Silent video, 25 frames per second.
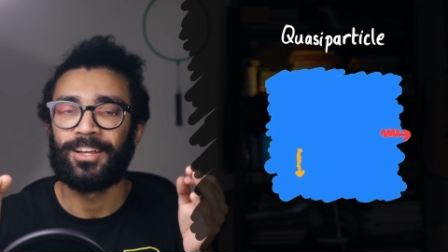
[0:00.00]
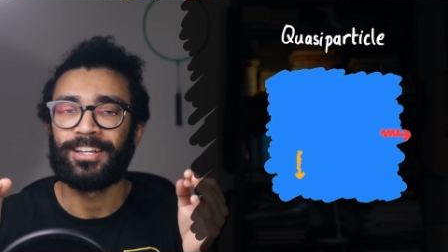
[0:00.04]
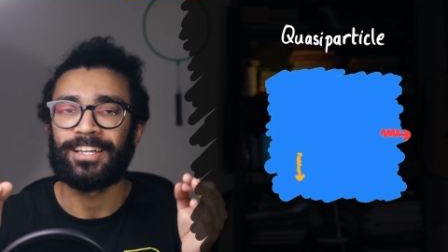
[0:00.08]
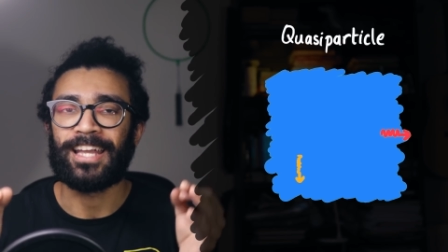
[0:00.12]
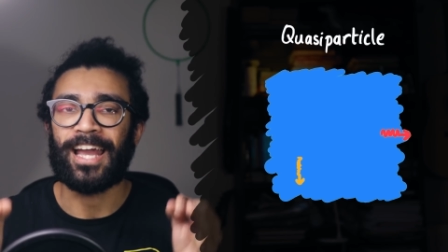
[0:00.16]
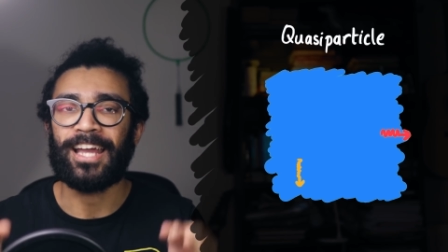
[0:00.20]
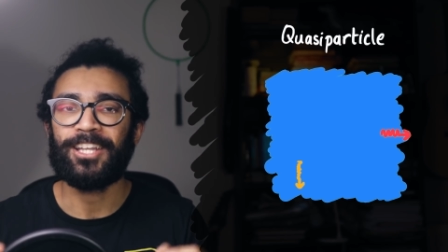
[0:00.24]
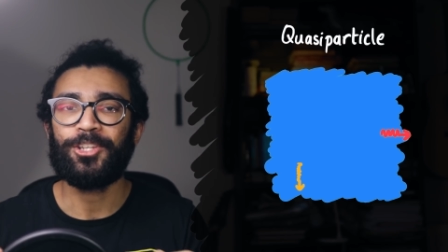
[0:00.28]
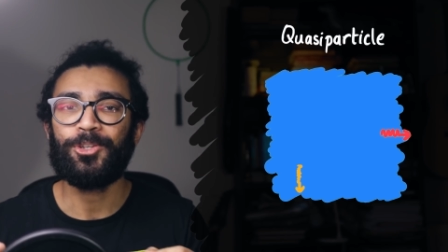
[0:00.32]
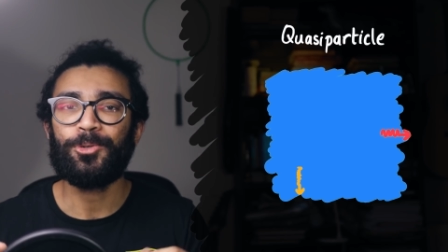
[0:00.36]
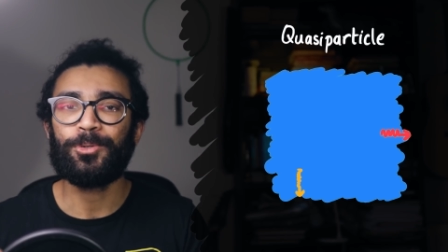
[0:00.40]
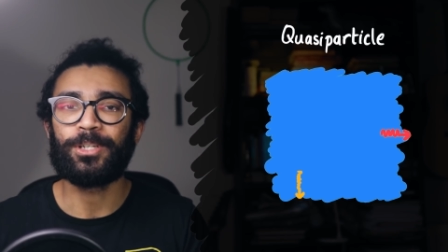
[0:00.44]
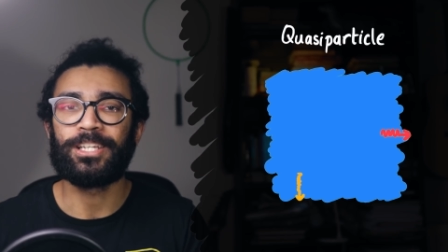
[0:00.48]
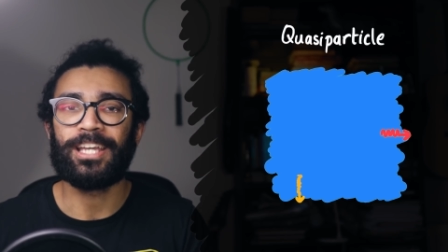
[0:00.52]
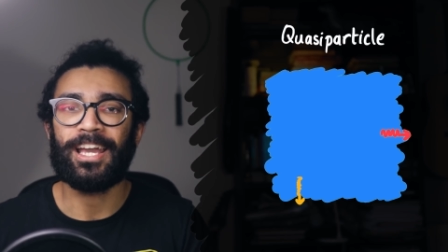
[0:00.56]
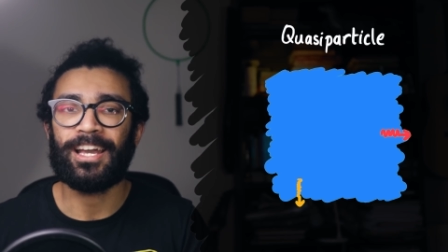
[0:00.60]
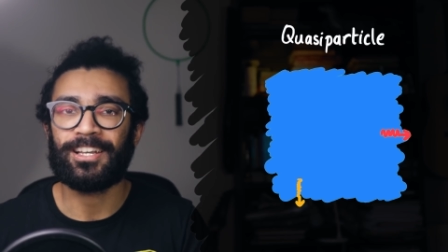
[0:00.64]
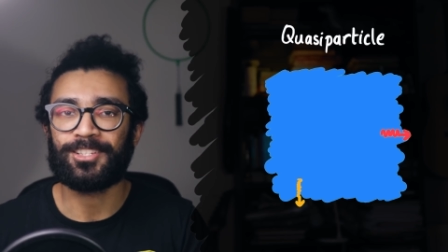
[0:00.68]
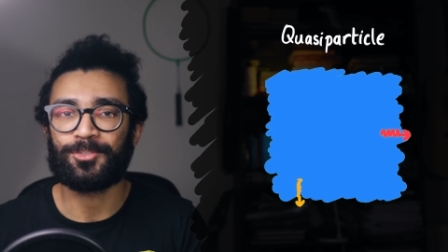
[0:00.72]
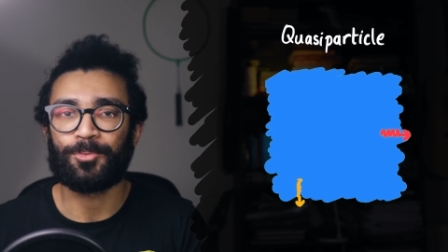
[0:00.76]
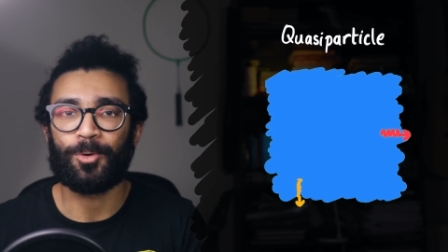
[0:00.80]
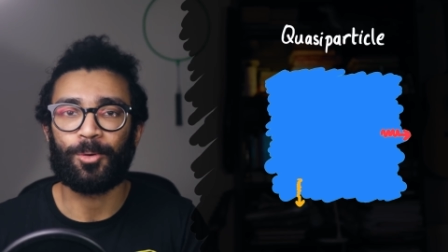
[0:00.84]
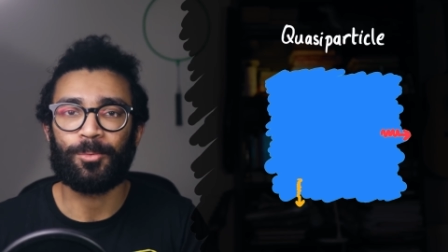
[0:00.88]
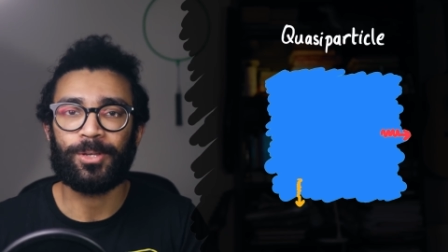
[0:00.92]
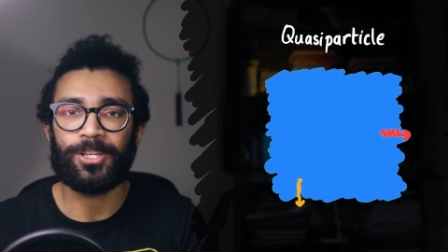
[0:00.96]
Can you
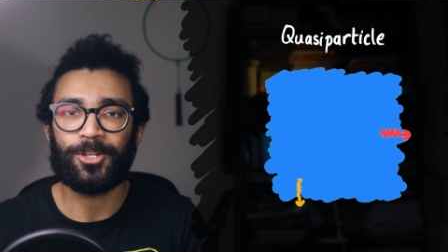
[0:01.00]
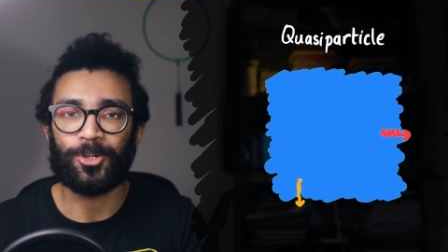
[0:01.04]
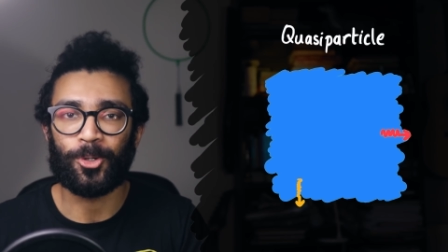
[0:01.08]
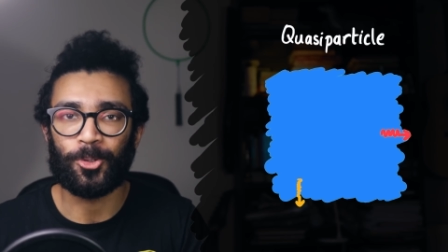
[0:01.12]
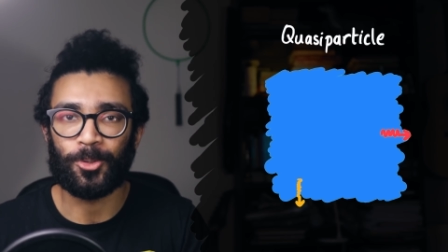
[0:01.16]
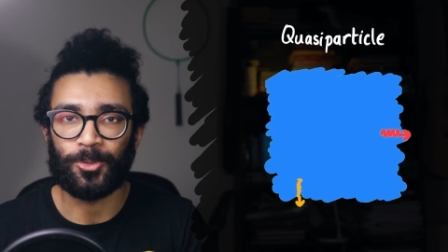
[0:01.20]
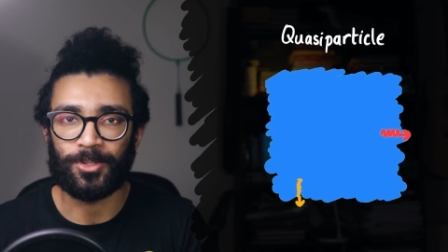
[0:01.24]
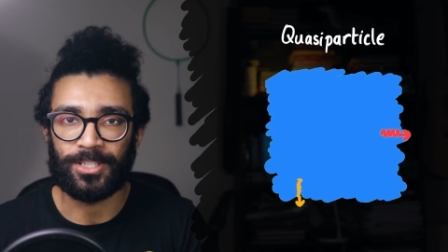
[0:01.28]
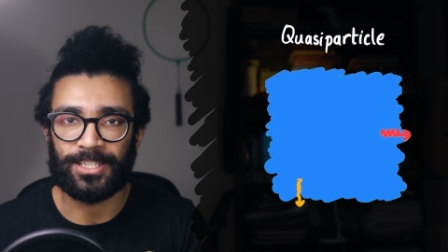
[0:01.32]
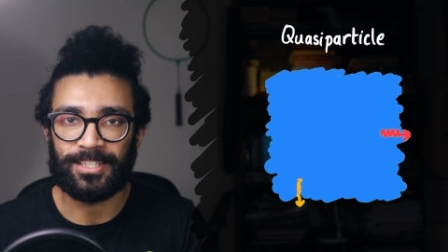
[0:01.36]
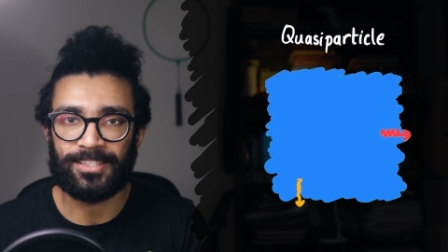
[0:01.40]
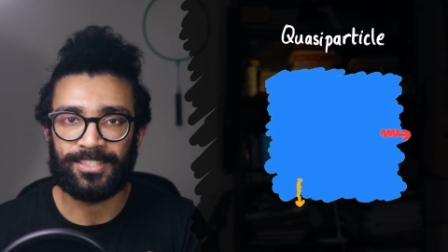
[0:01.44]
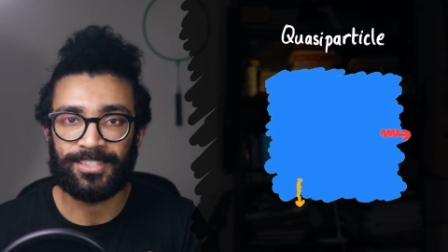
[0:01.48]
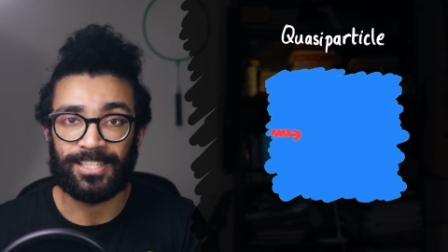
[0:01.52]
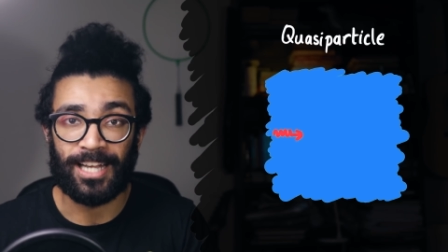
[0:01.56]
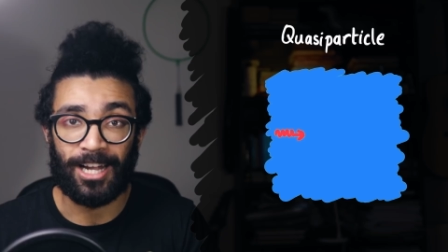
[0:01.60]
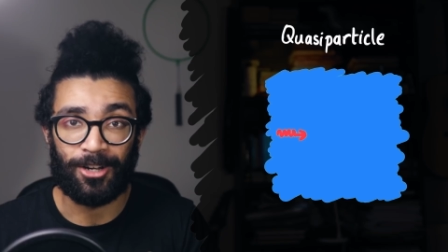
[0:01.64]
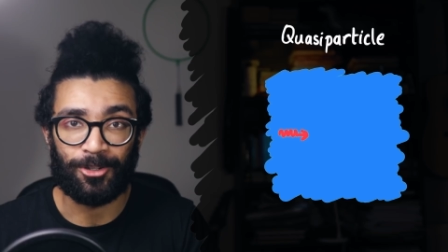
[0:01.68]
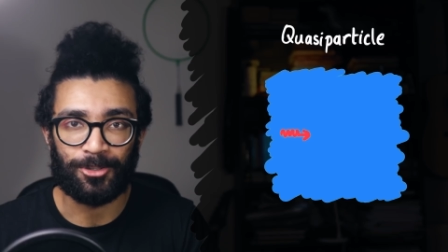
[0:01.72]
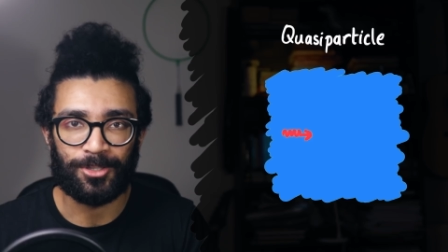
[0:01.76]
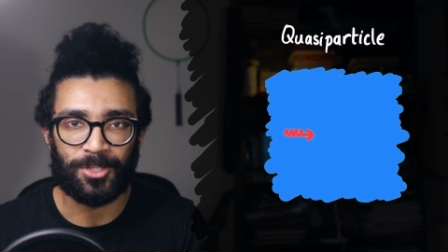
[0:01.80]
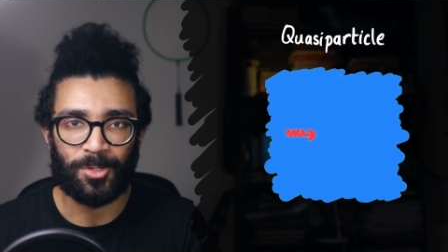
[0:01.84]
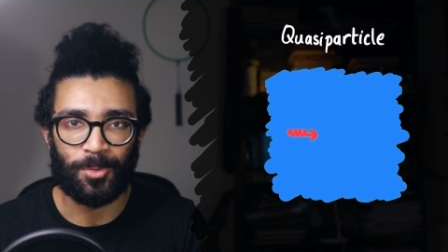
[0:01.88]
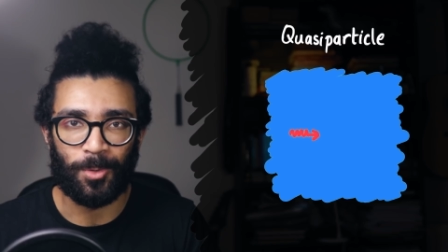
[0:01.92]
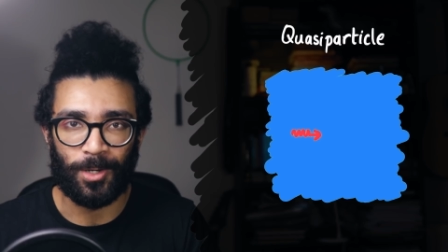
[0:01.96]
guess what we call these
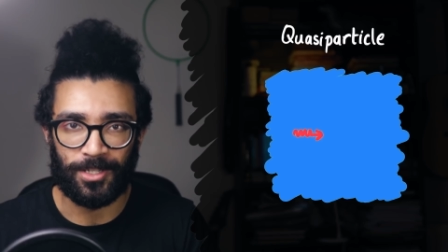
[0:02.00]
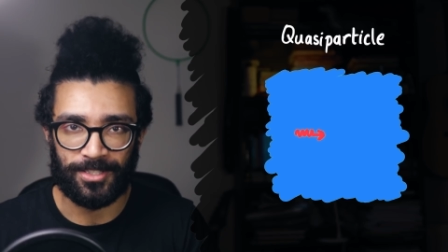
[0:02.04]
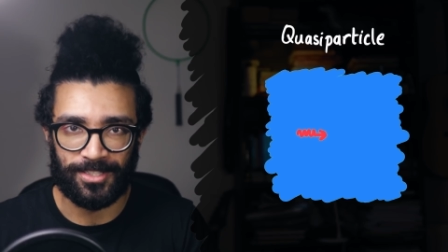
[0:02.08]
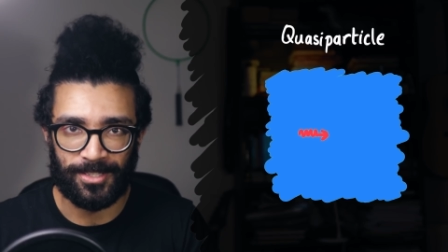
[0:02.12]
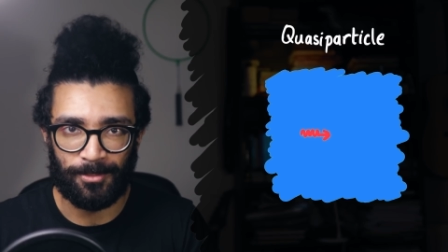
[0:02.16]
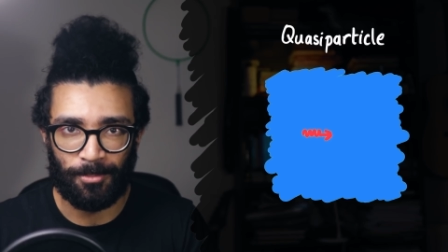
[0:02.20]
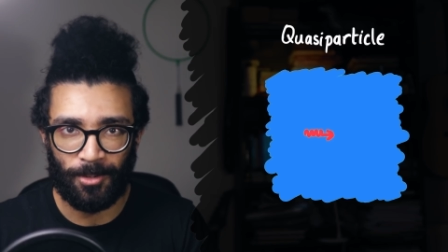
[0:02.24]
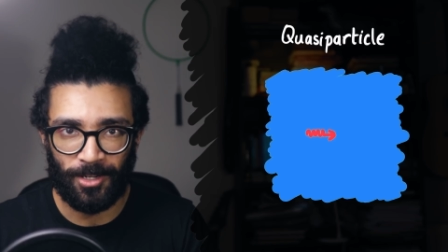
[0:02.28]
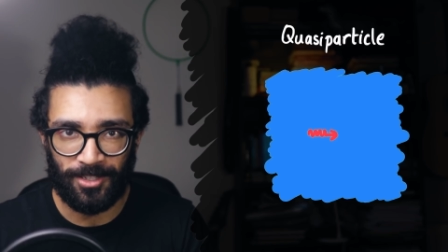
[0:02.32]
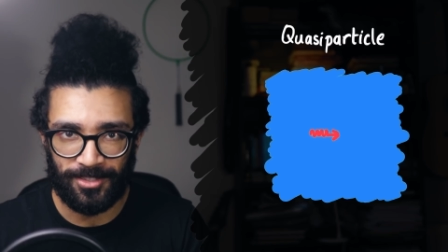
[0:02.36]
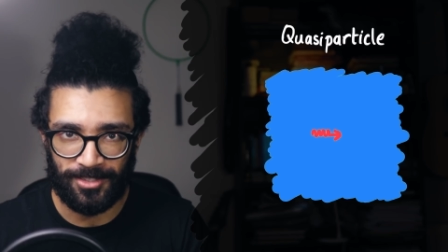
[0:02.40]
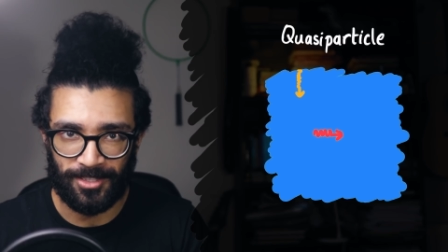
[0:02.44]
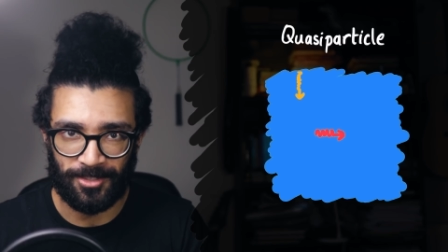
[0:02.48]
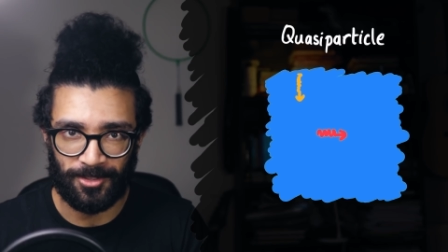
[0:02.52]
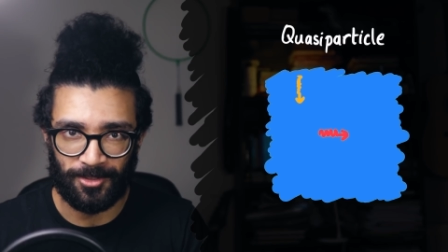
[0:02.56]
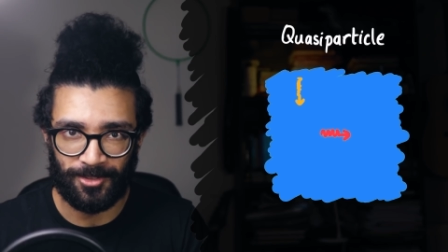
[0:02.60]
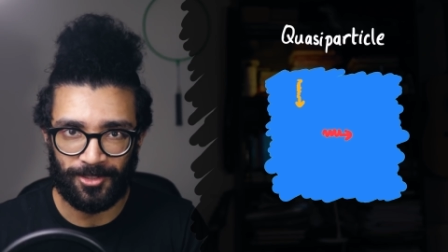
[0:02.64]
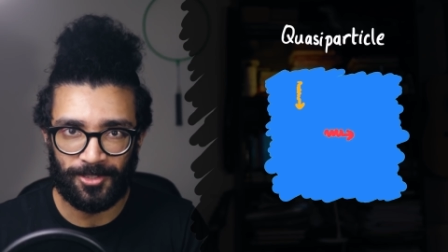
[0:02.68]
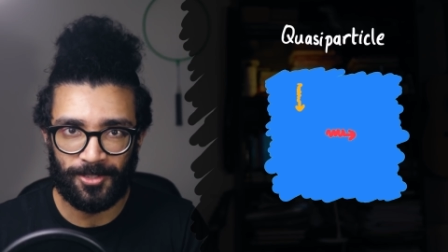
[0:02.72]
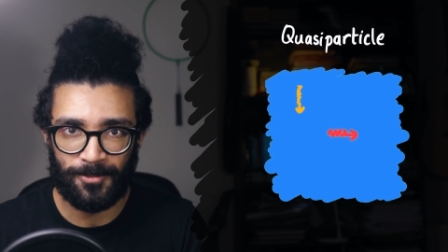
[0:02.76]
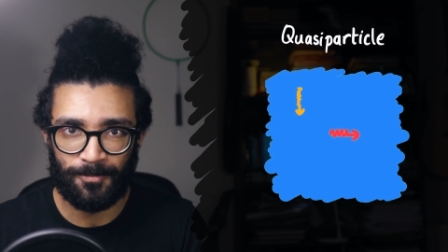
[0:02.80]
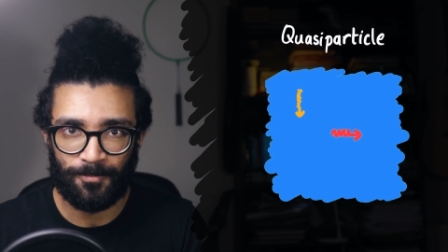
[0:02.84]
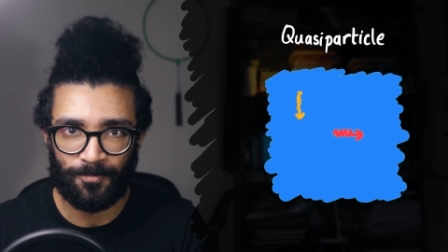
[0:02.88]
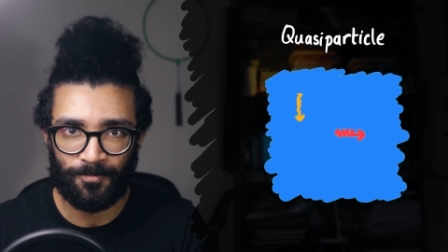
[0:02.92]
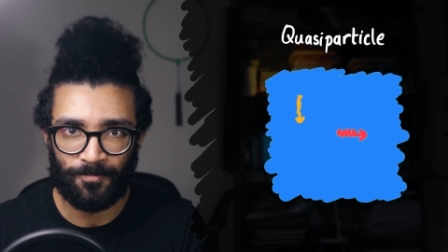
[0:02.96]
sound
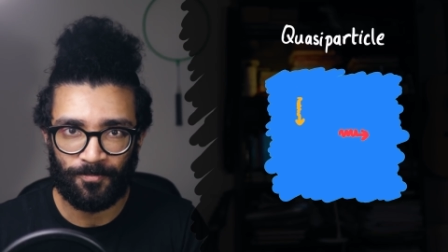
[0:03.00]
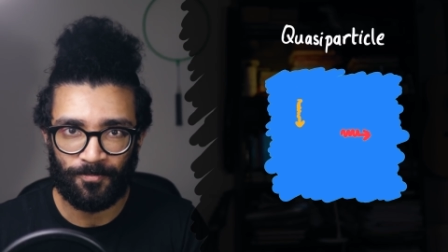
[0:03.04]
quasi-particles?